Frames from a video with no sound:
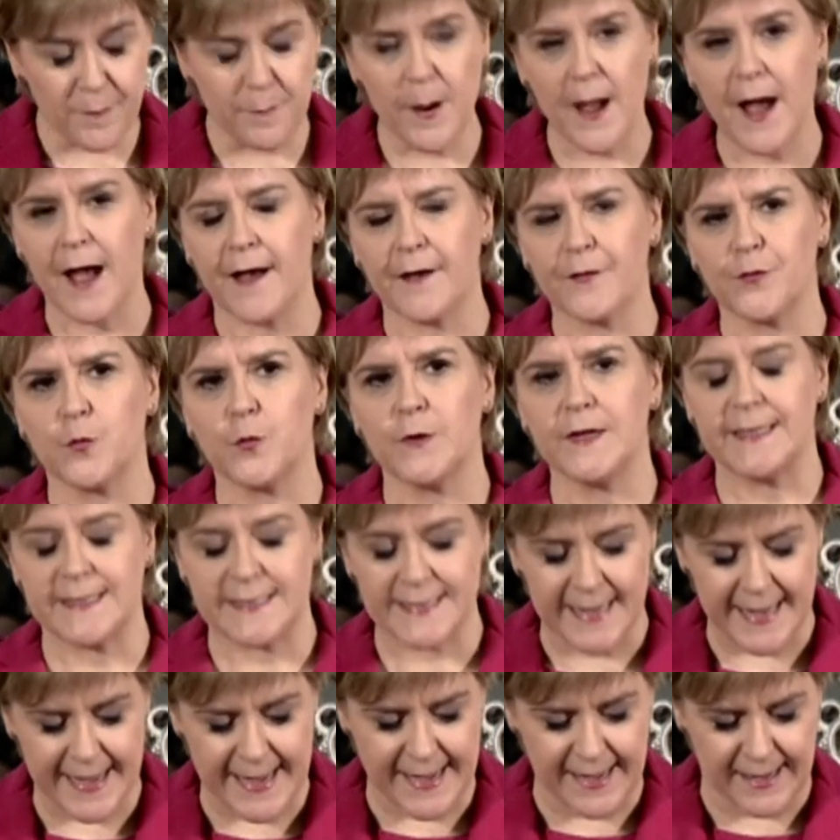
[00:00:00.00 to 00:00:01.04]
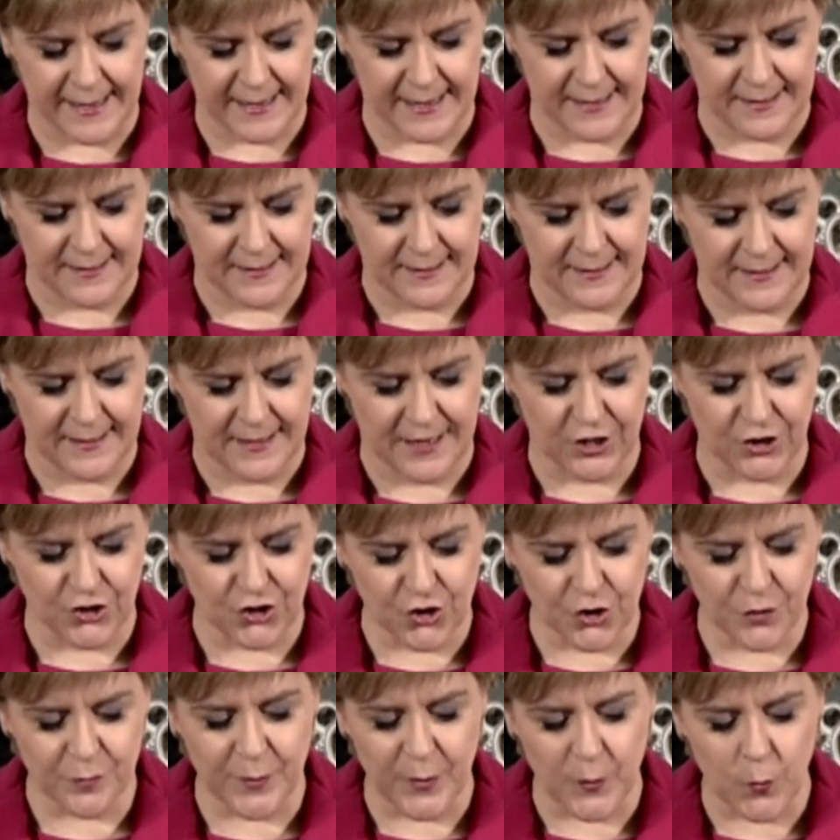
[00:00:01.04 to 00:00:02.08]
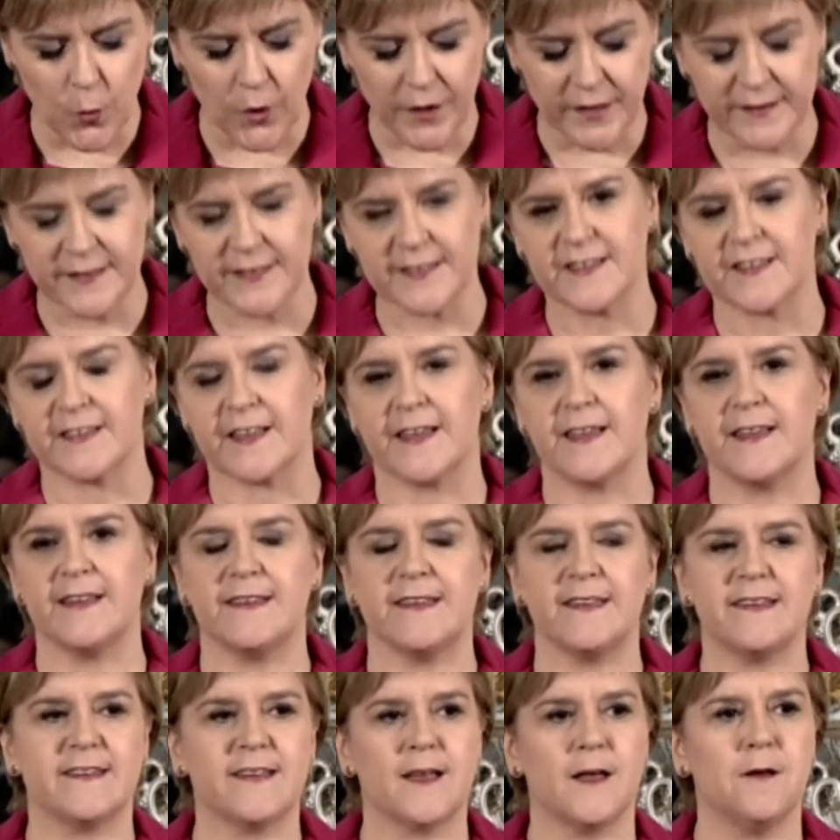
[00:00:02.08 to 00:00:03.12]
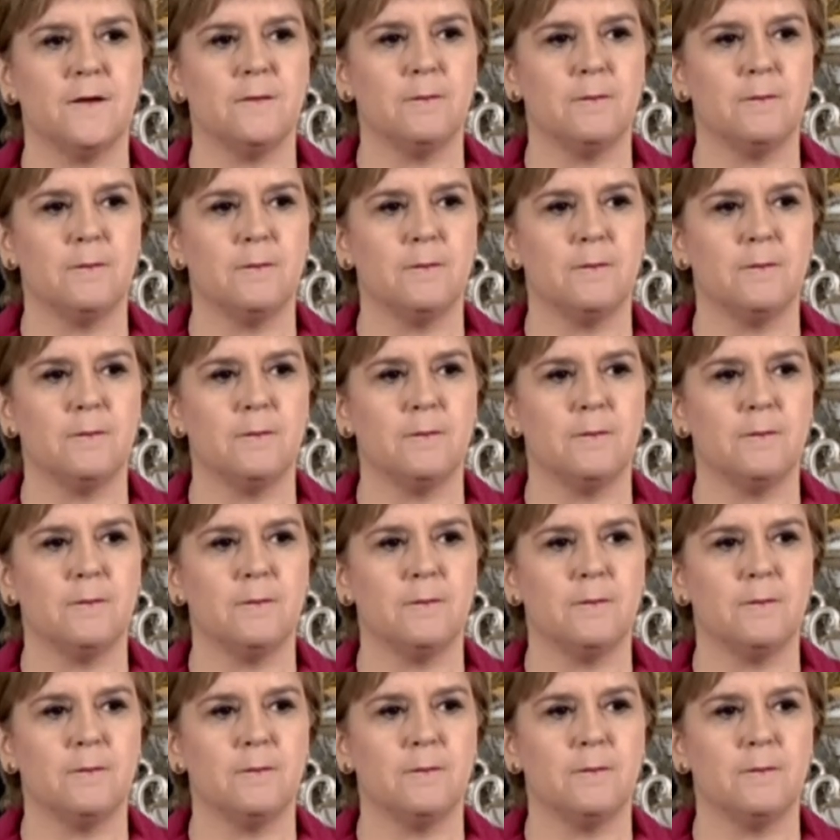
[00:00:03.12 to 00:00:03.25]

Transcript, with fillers: path we take, it should be one decided